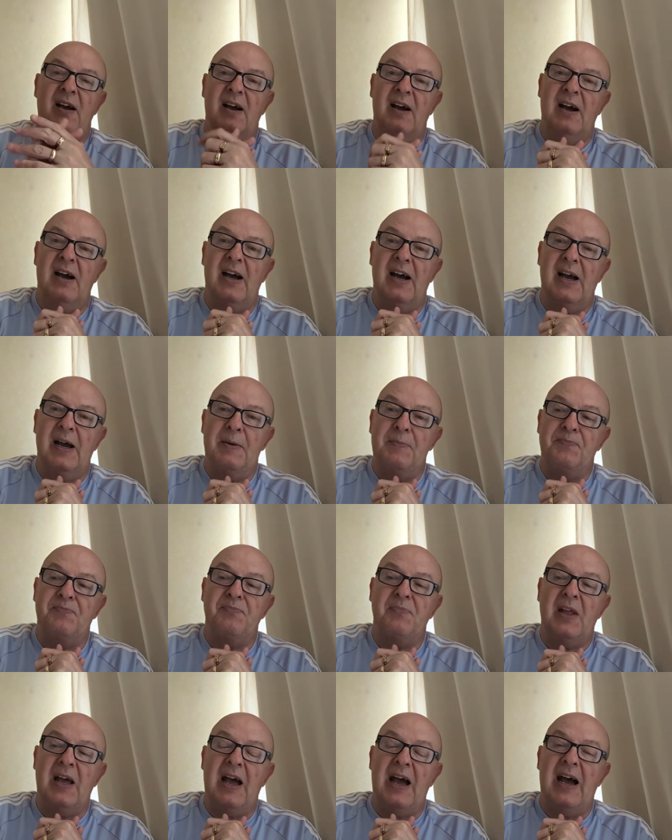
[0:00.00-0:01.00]

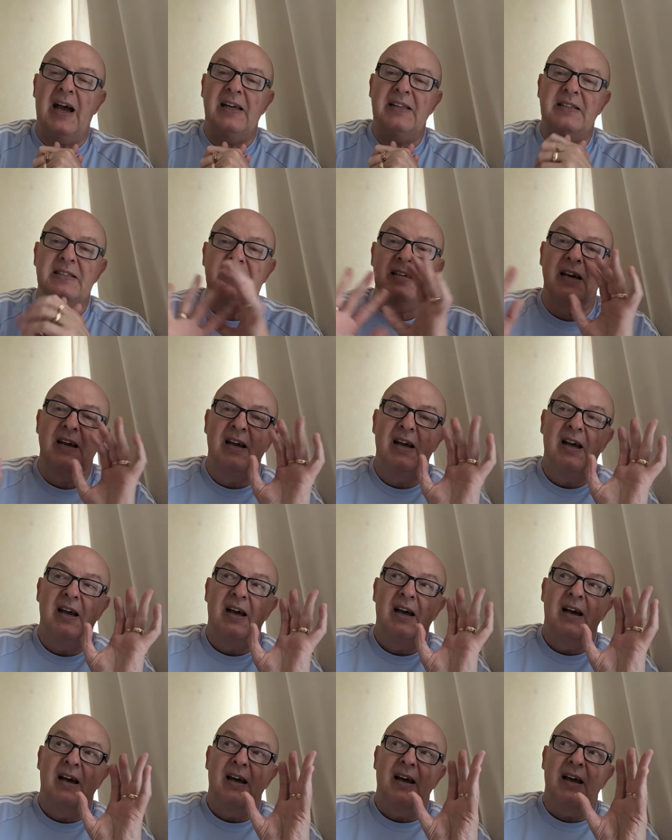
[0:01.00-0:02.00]
and
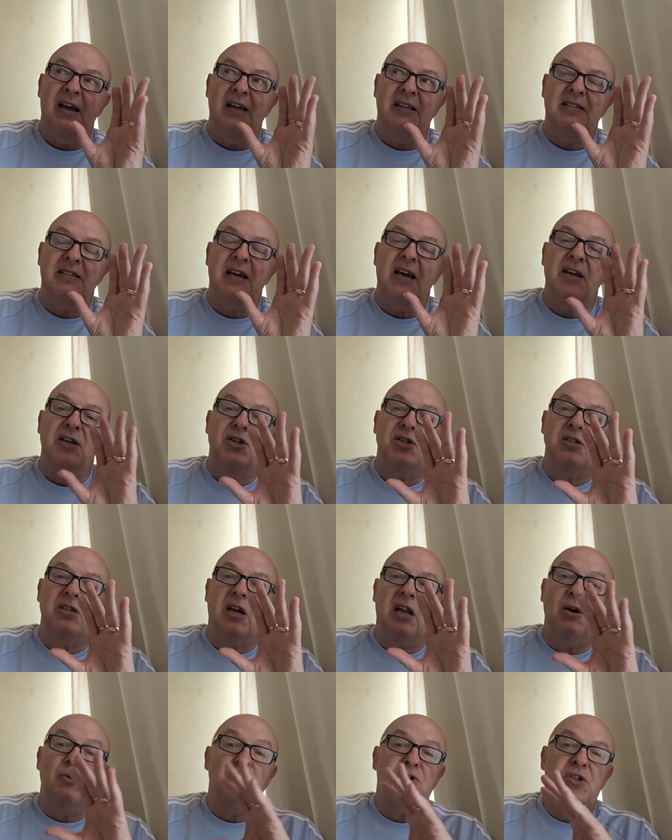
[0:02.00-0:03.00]
it takes us
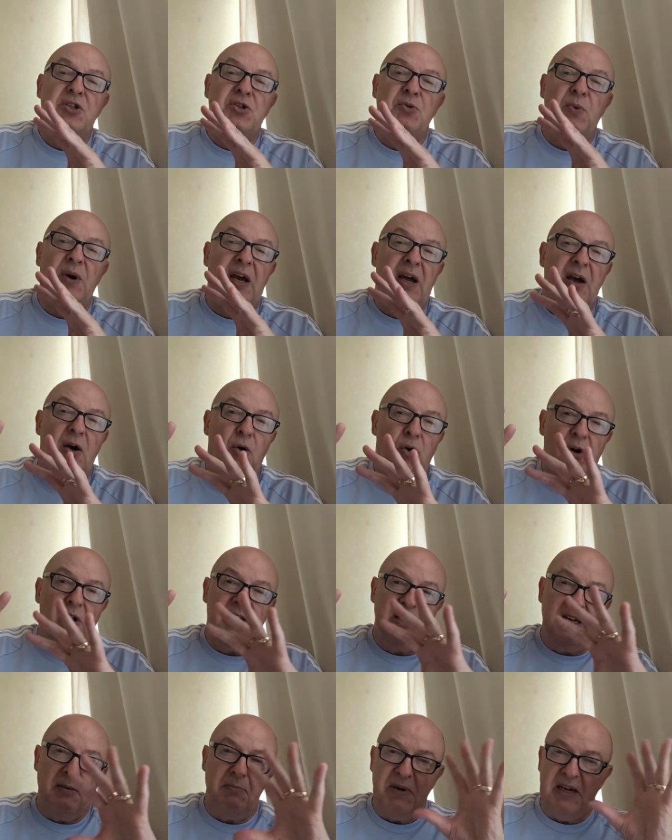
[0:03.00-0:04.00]
closer to where all
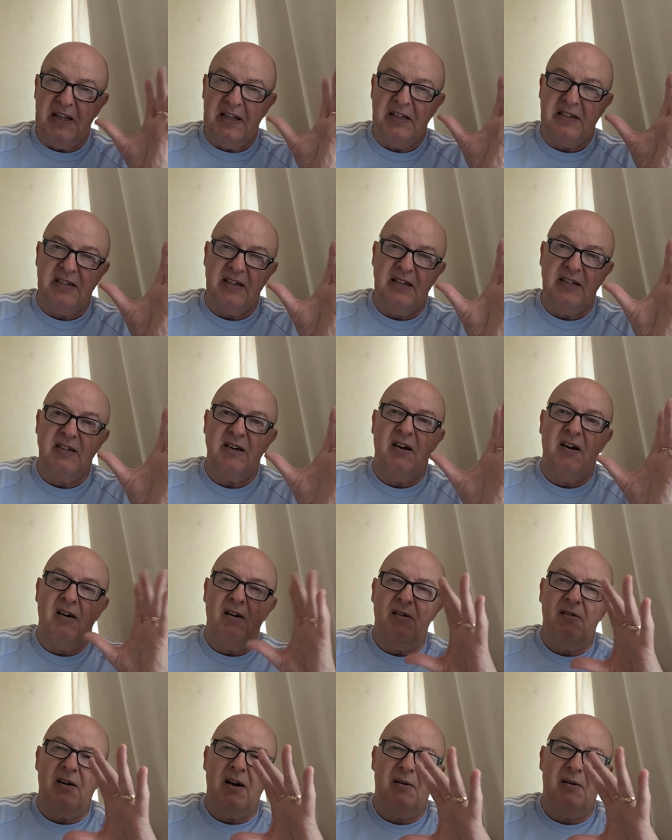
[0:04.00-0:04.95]
the amenities are.